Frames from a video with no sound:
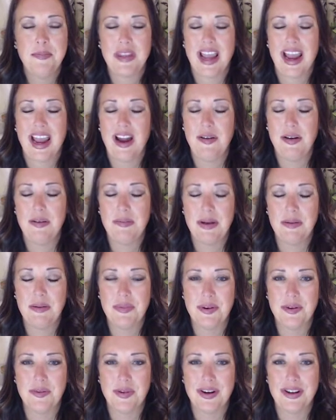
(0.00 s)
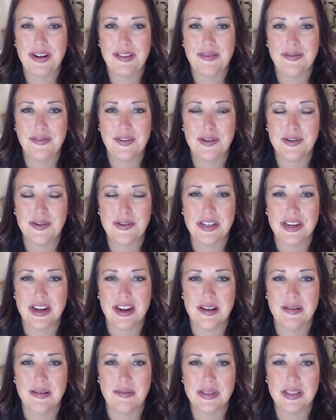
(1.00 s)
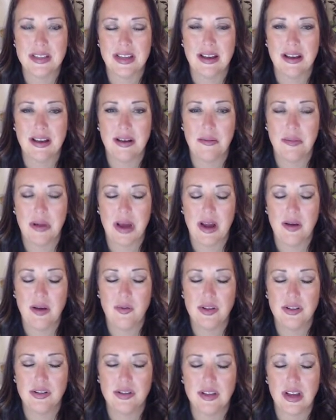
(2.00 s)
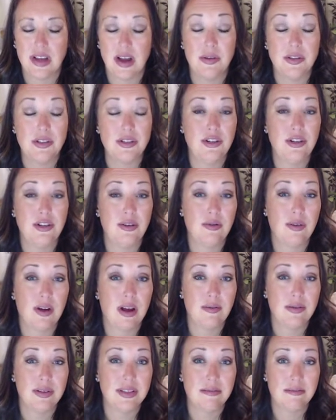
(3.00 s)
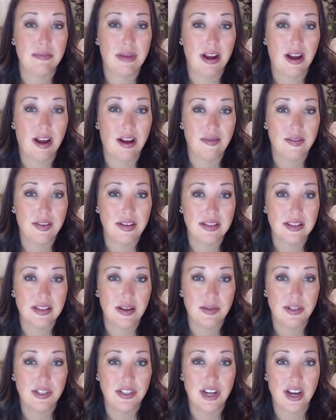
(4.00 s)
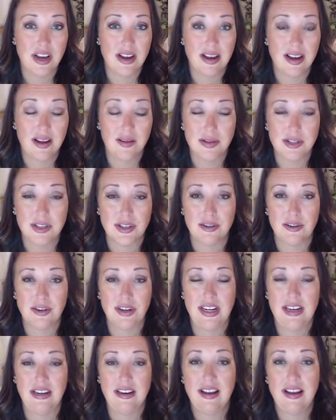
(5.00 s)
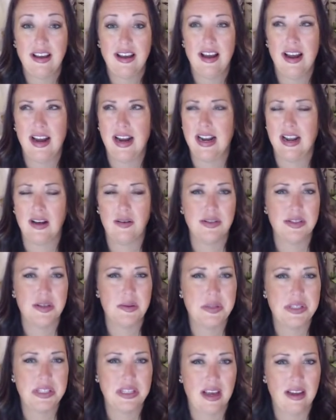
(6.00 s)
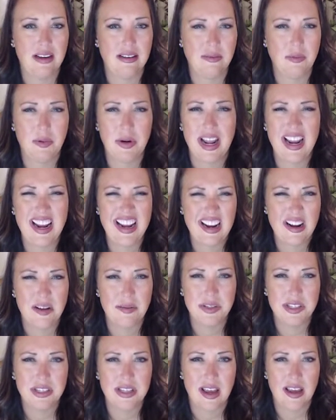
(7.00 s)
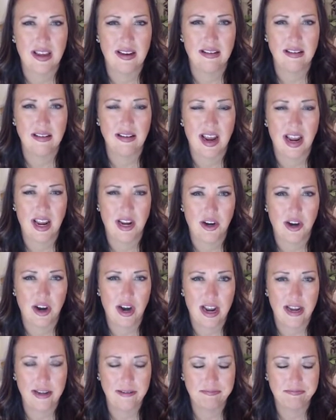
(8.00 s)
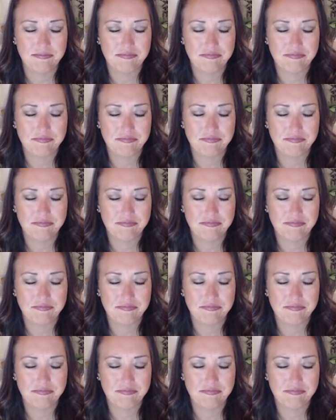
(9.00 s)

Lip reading: I remember one of the first times I was new. I was in my office. I was young. I was learning, and I was upset. When I get upset, I cry.